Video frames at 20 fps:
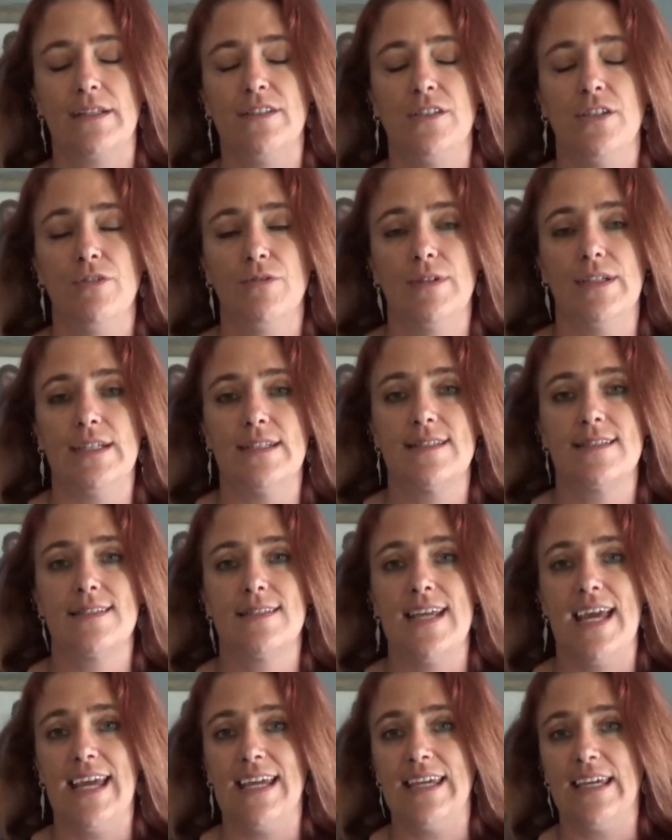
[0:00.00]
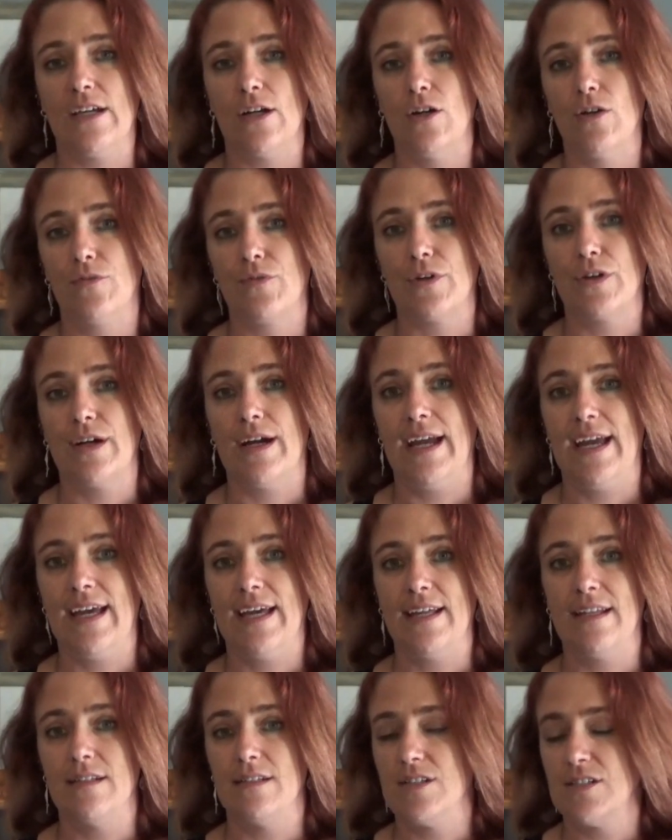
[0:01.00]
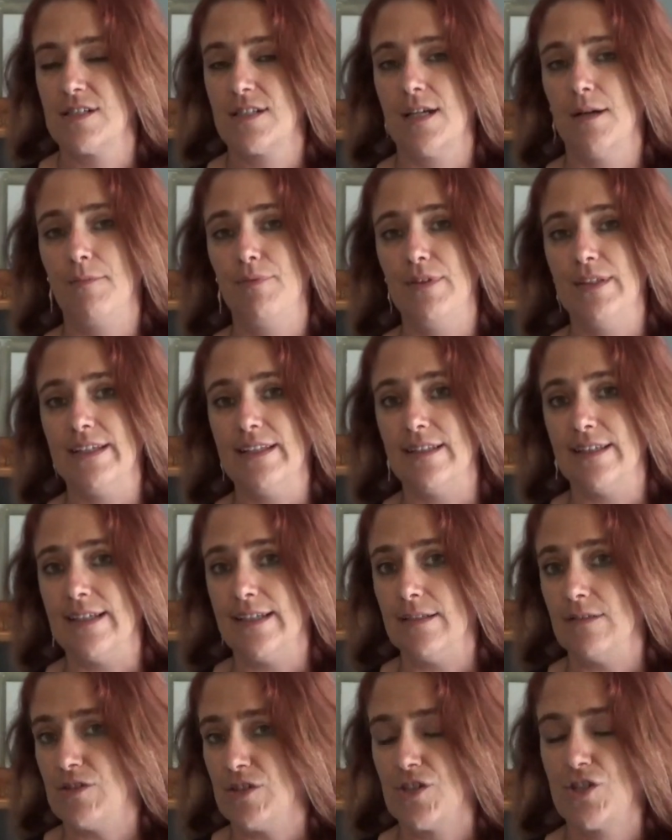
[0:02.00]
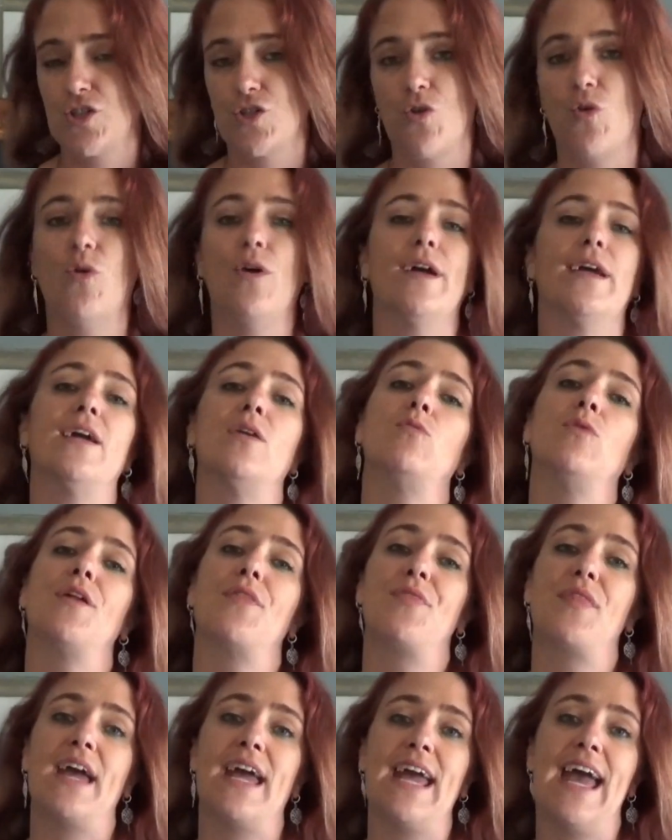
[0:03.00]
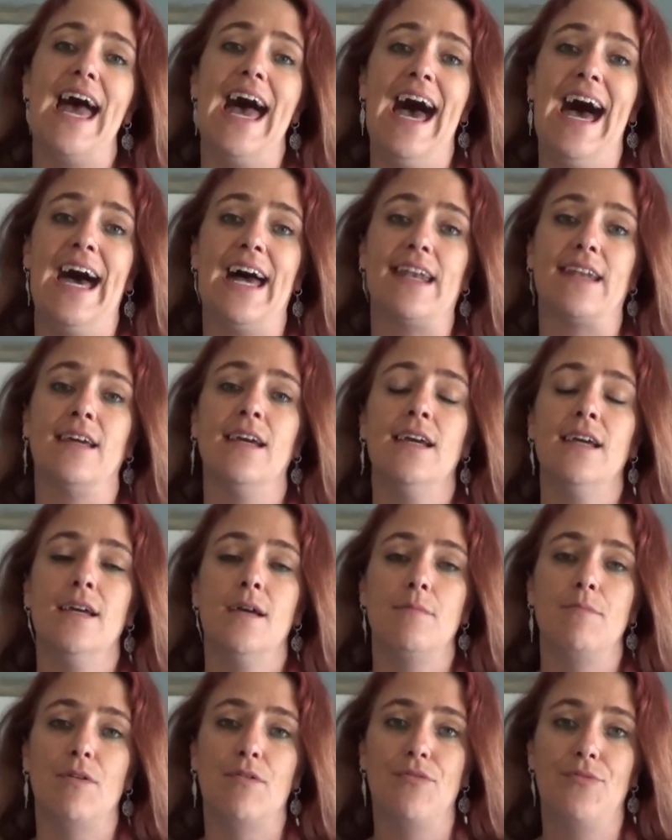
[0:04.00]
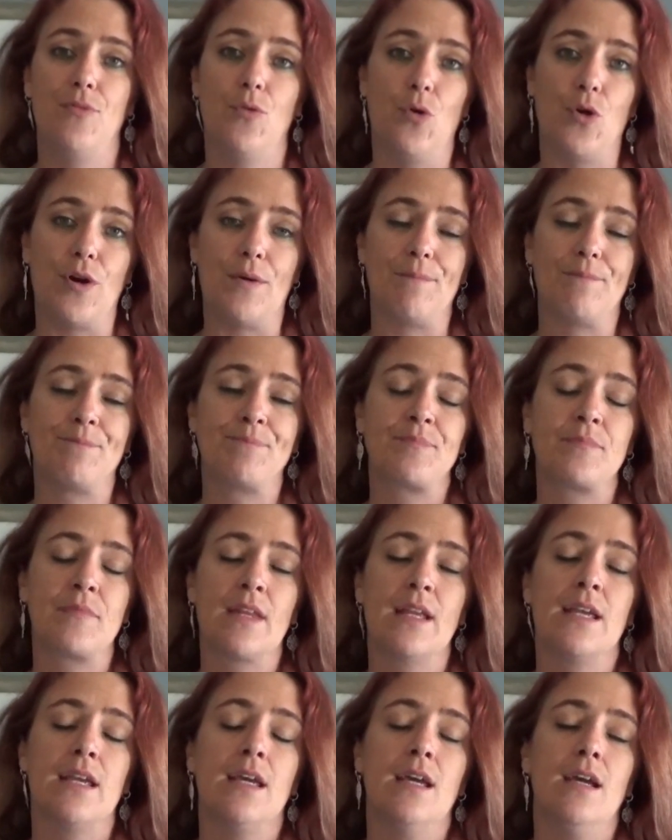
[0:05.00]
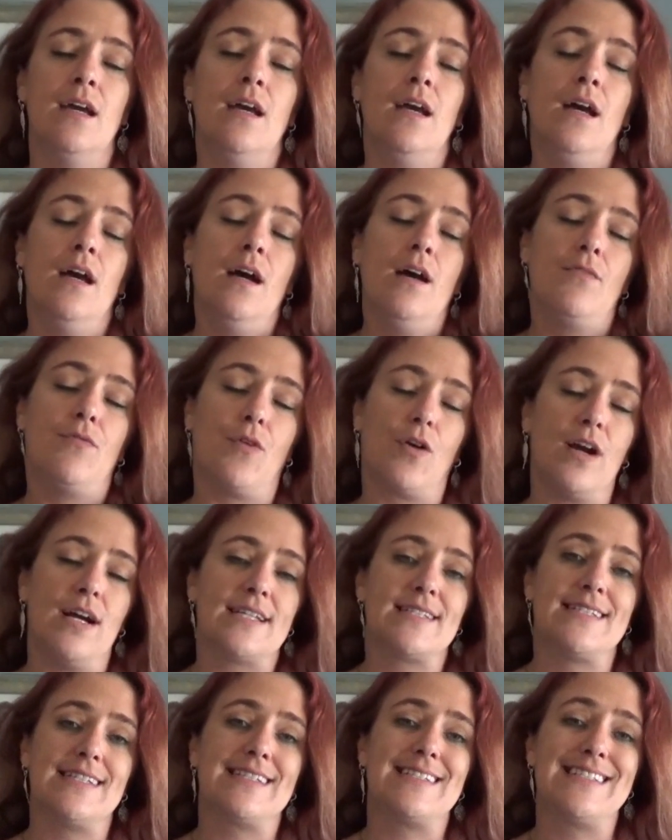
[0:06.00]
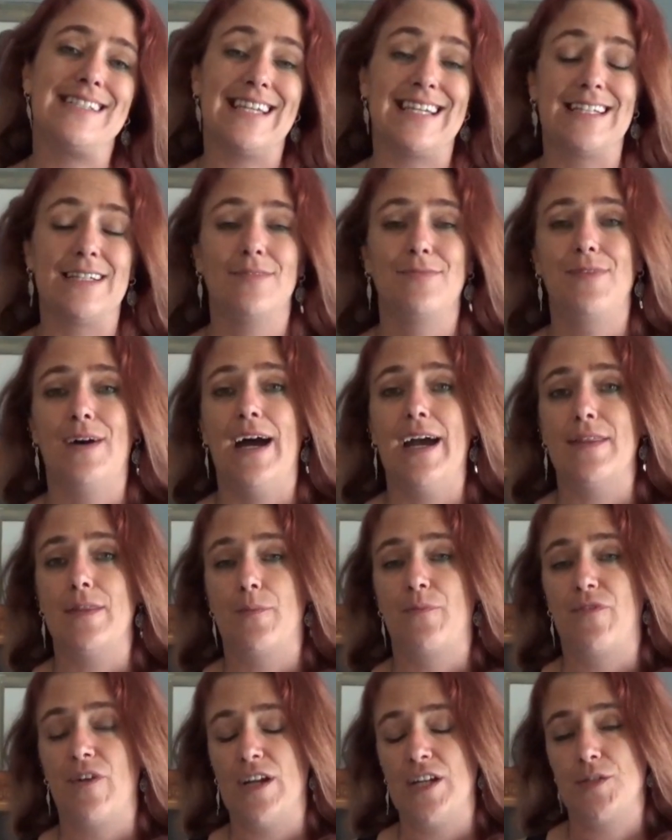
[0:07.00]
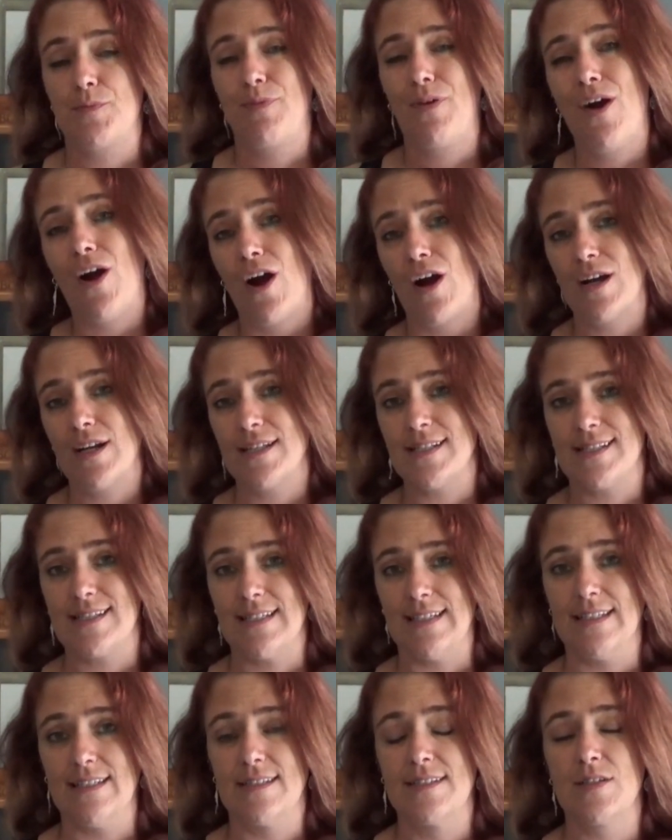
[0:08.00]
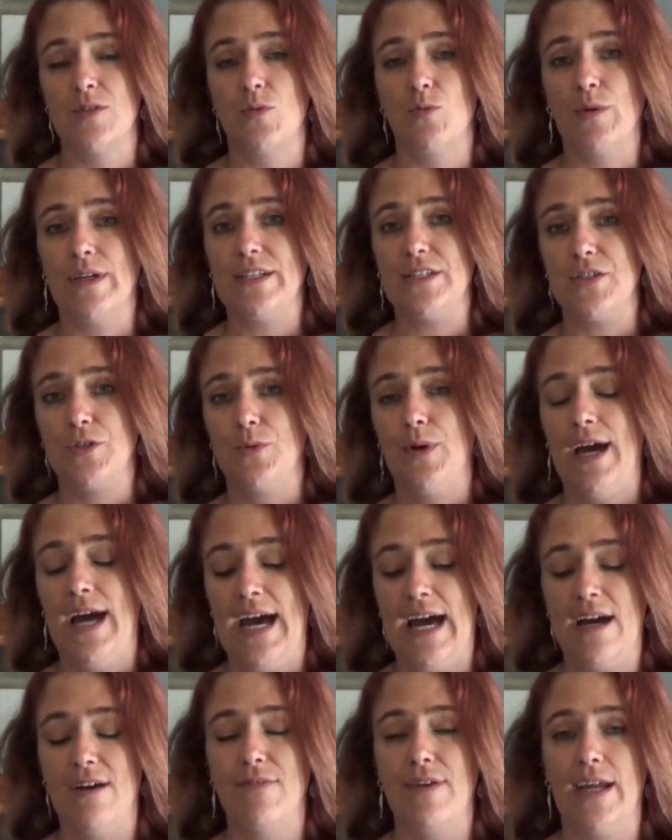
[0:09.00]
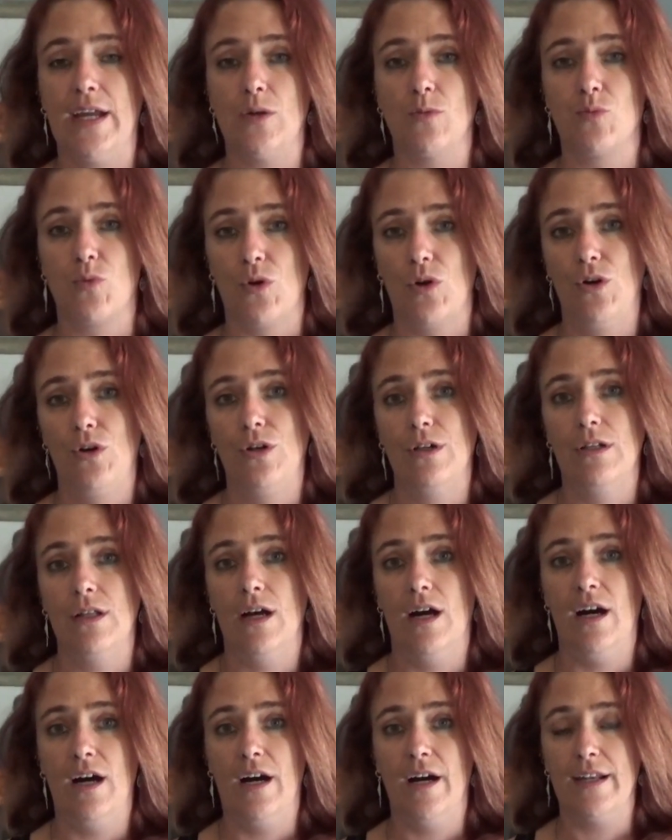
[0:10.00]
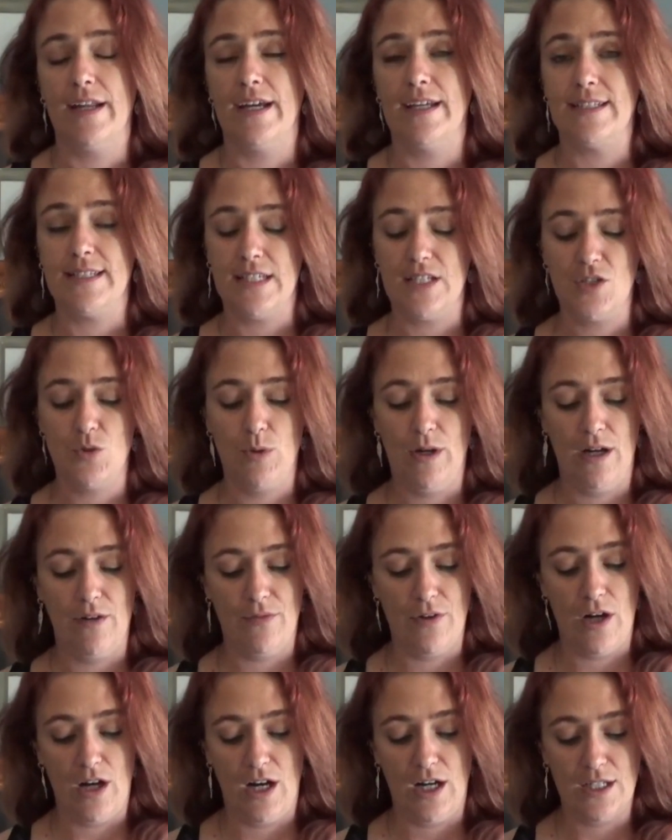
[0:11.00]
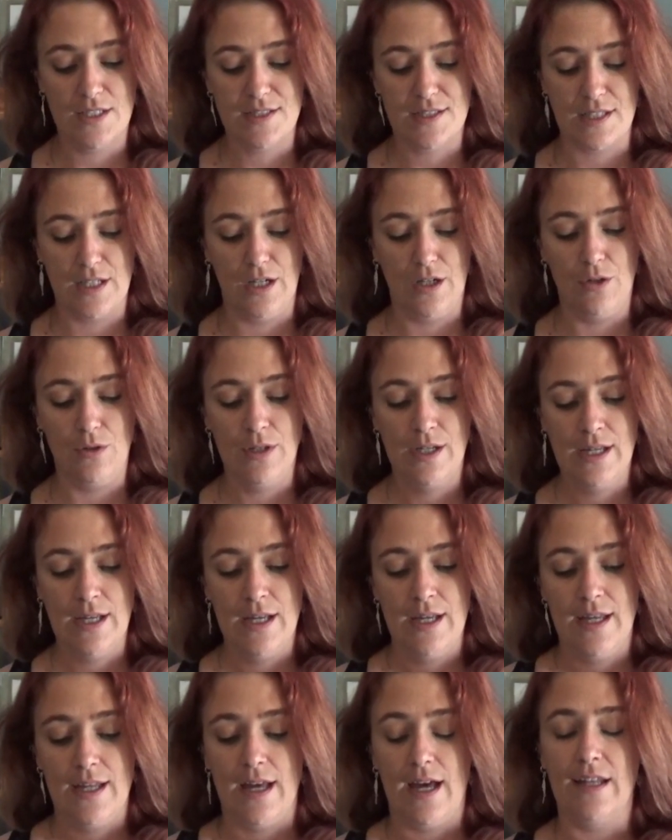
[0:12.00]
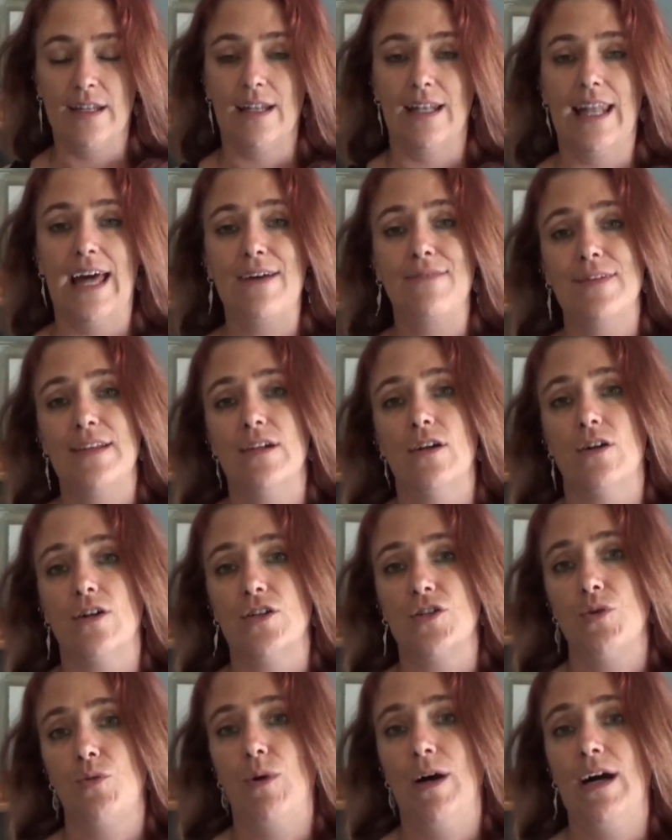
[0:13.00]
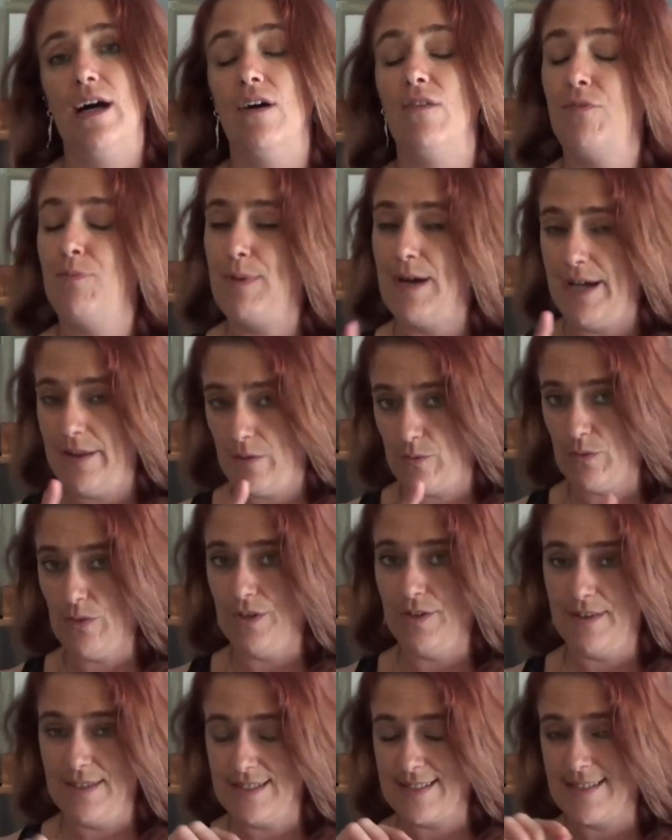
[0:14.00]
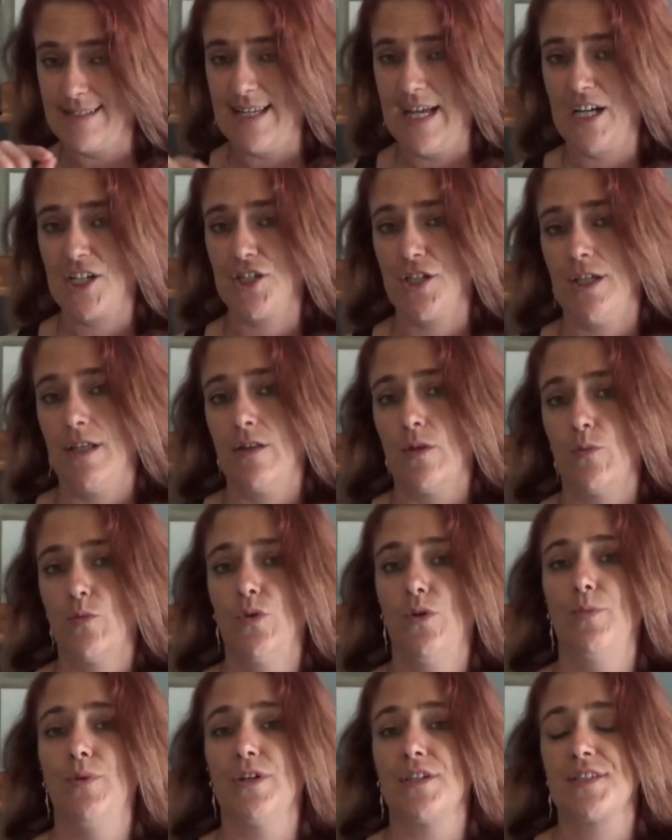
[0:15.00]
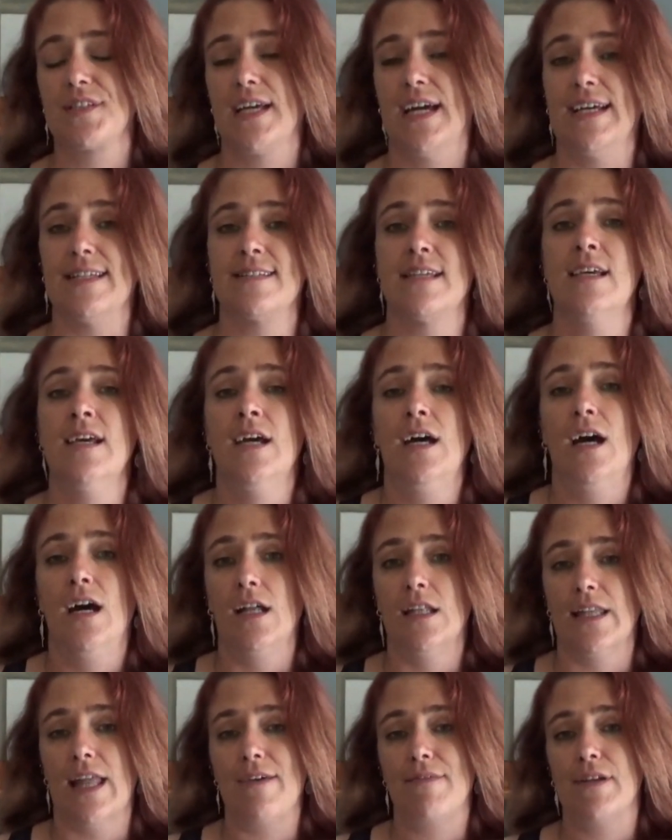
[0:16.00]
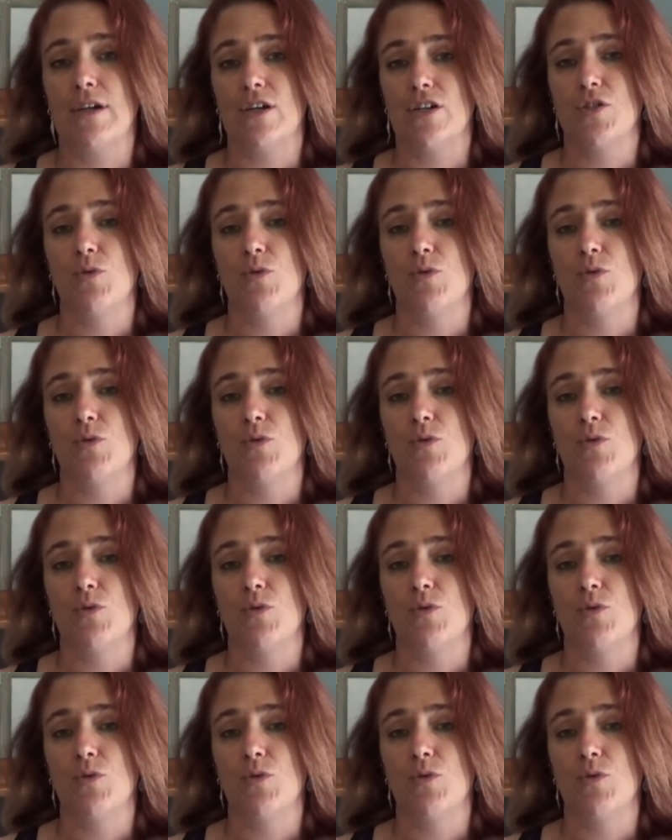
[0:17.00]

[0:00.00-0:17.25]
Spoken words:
units taking over and just completely destroying what they had before. For us to signify the French partisans, we do have a roll on a D12 also. 11 or 12 by the rule. This is actually in the rule books, guys. 11 or